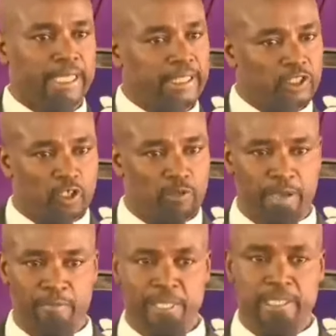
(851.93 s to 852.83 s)
That is not
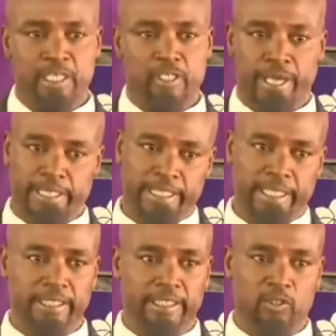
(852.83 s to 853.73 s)
my message, Your
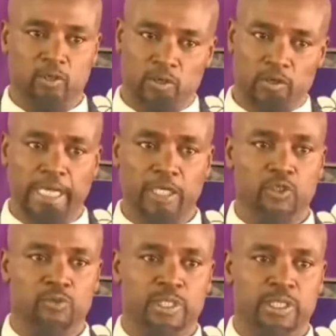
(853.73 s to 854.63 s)
Excellency, so don't
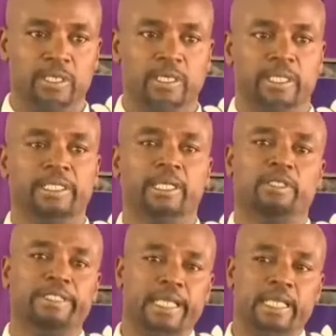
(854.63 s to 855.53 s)
accuse me. They
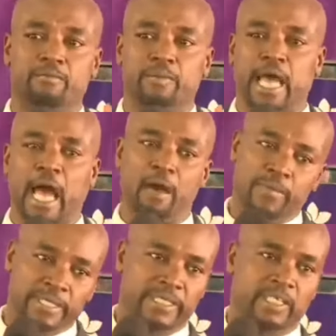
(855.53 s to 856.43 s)
were telling me,
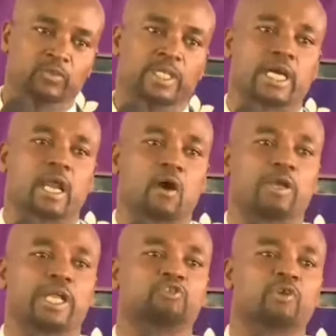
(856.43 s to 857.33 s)
I'm listening to the
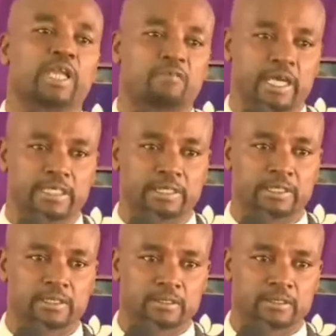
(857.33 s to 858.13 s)
crowd as you advise.